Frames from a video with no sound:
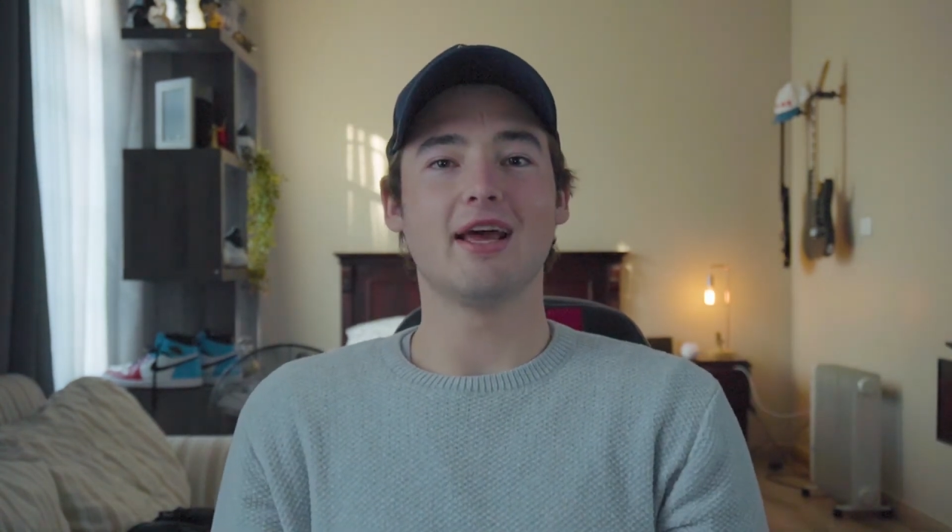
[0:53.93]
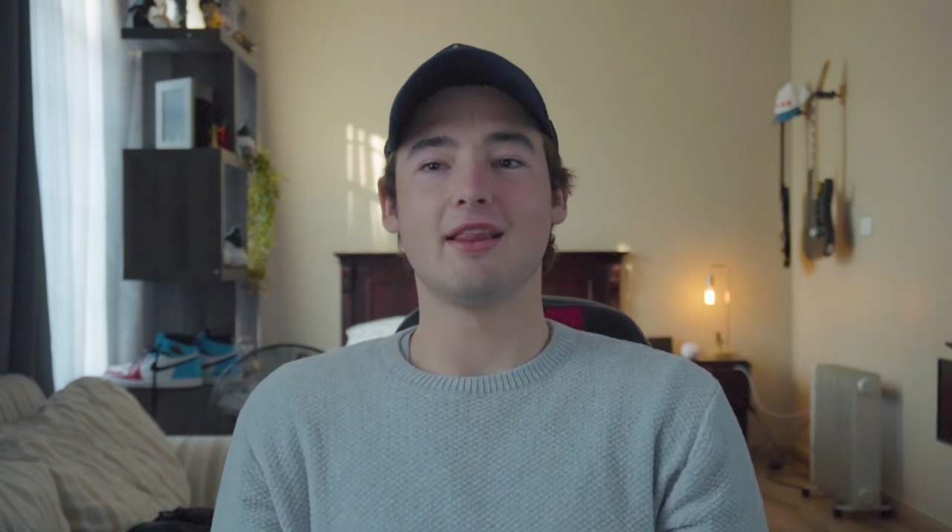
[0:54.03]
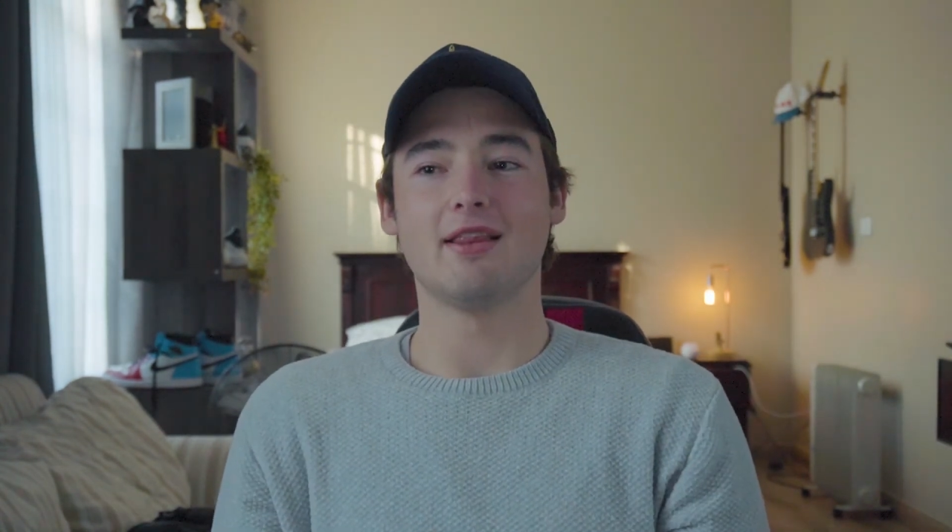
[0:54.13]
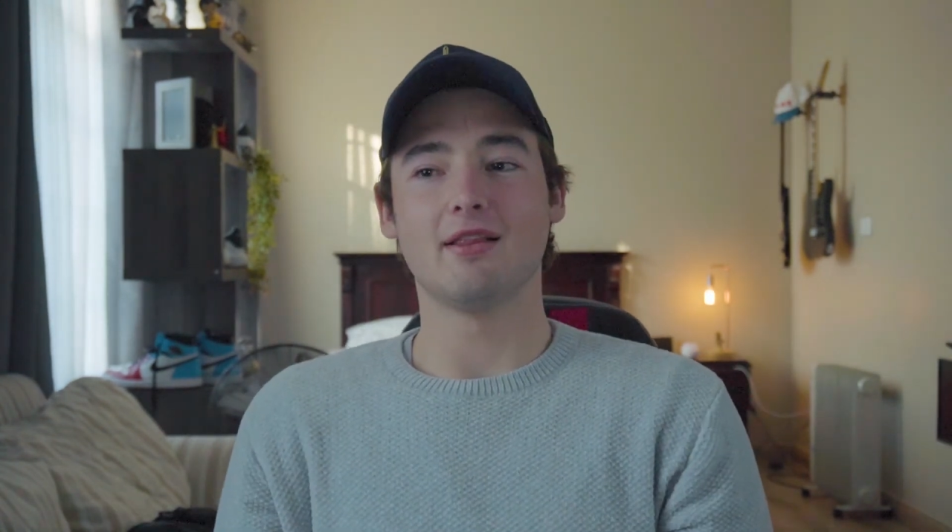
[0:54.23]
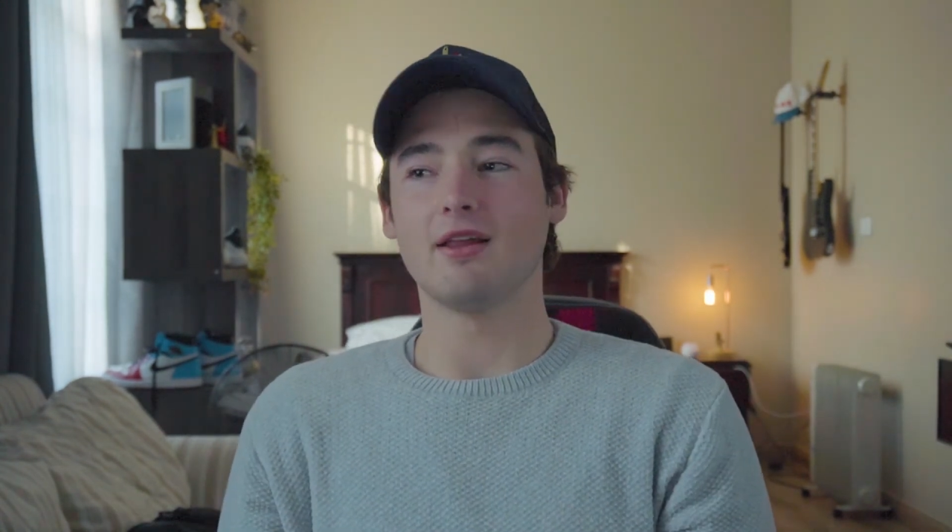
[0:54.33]

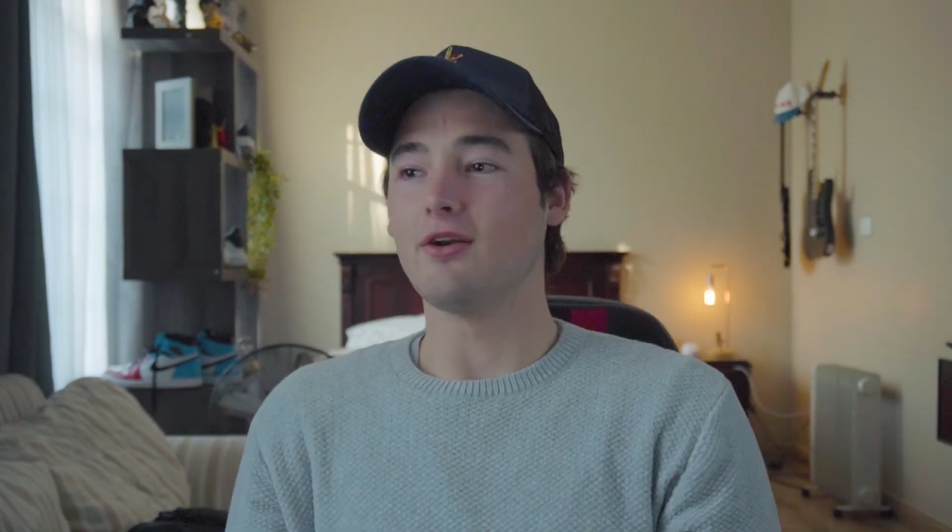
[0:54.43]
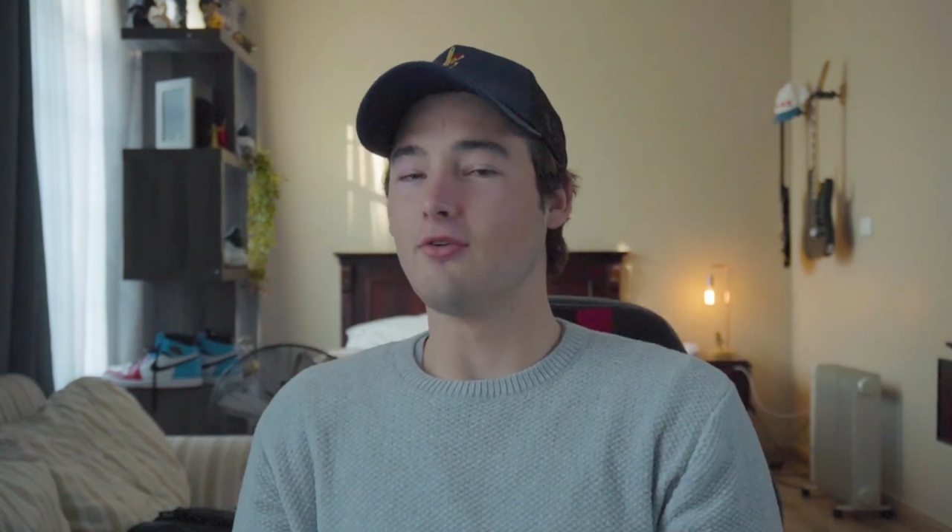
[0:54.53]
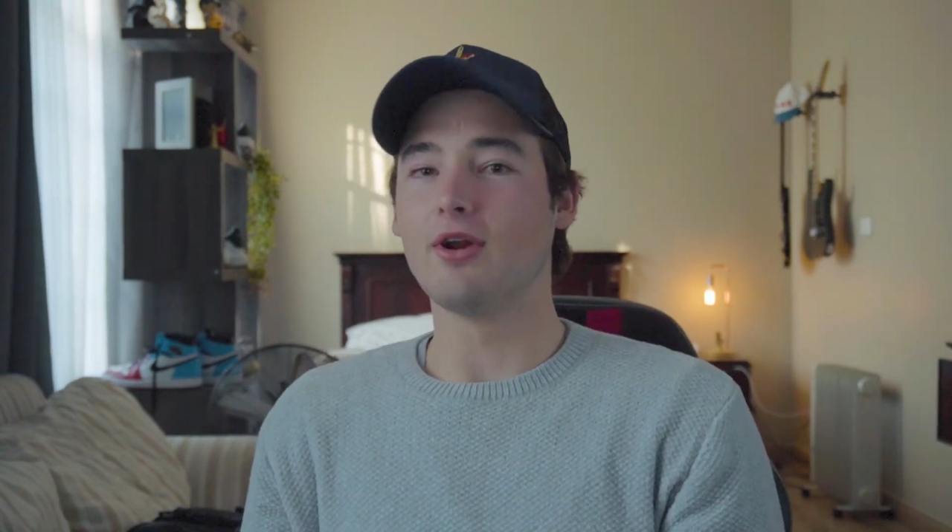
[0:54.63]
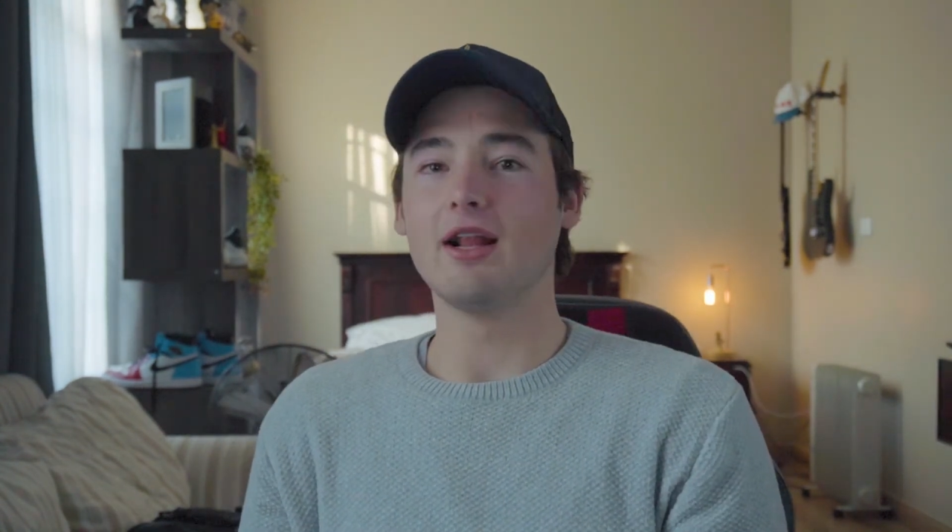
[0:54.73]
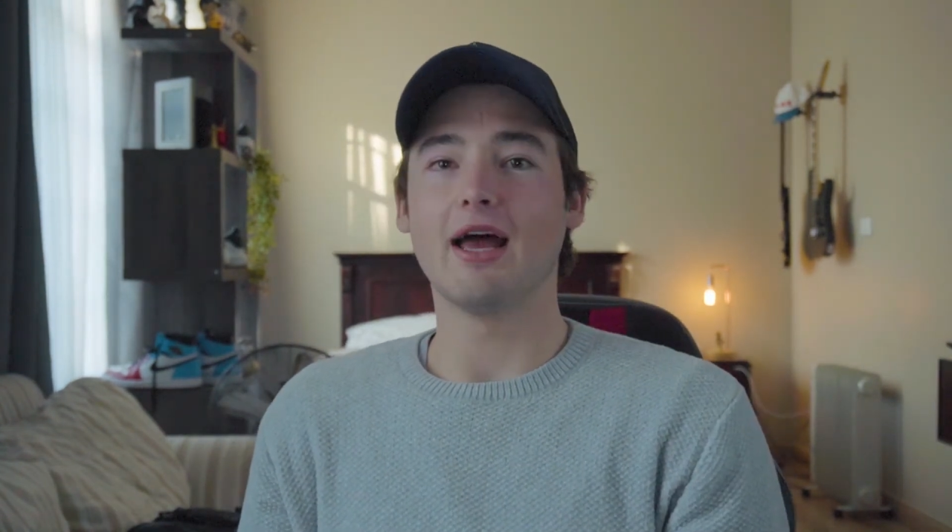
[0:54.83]
and
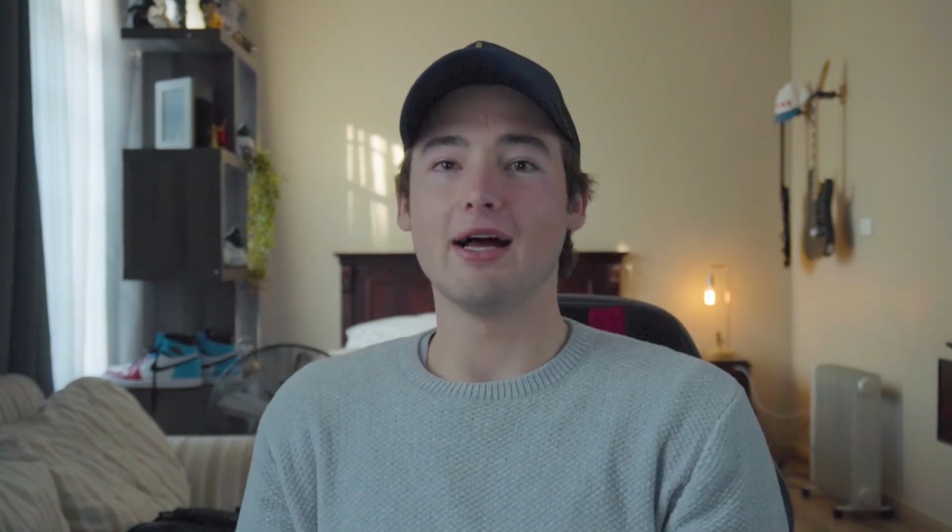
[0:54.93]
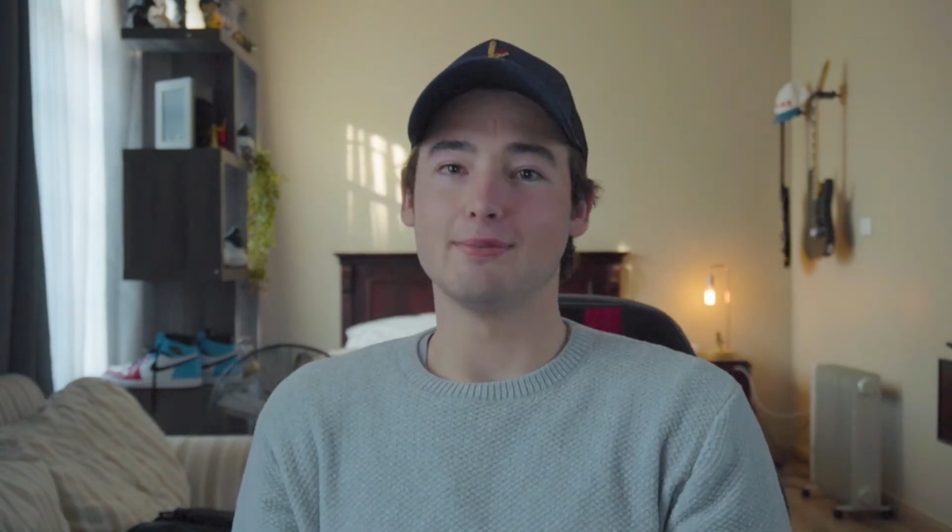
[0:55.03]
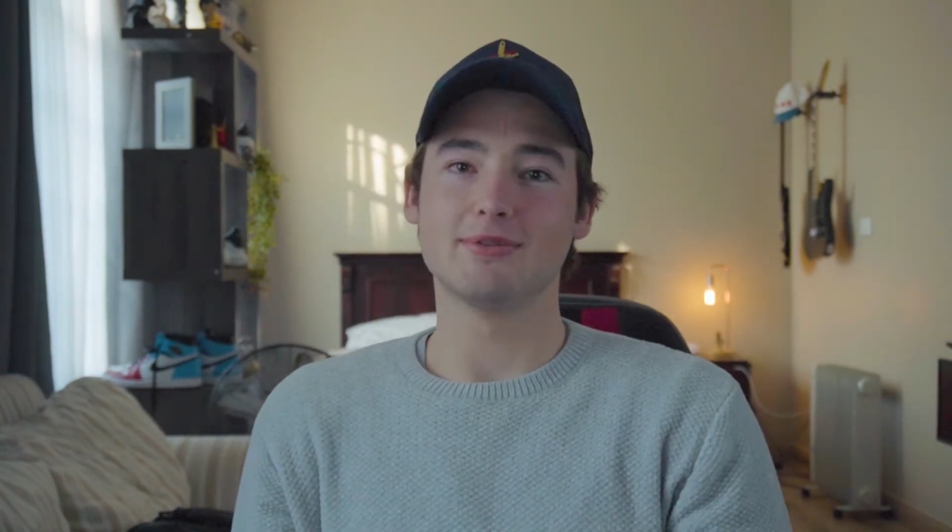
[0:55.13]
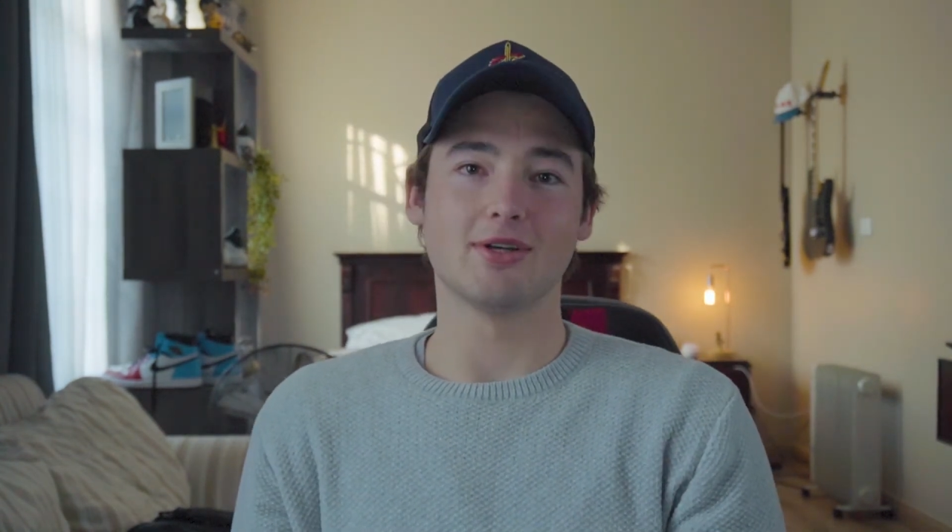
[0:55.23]
it really helps,